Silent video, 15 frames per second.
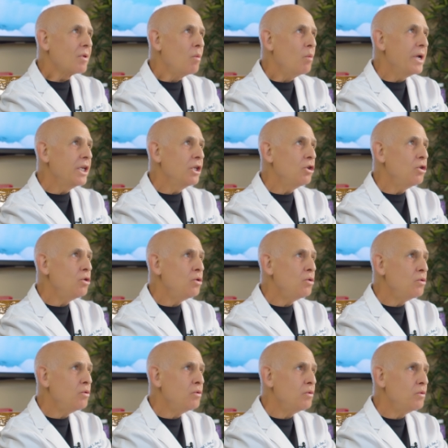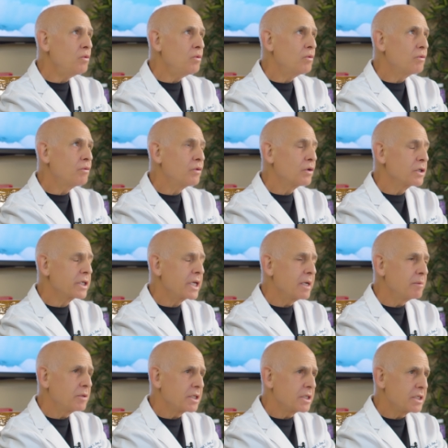when you first
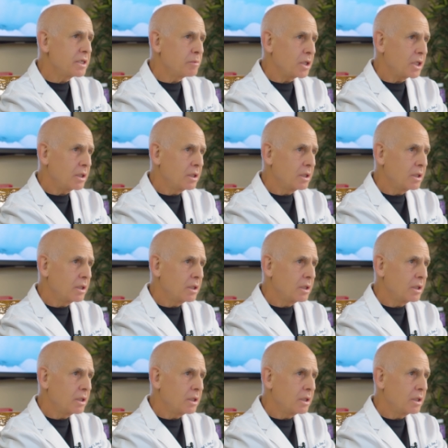came to see me,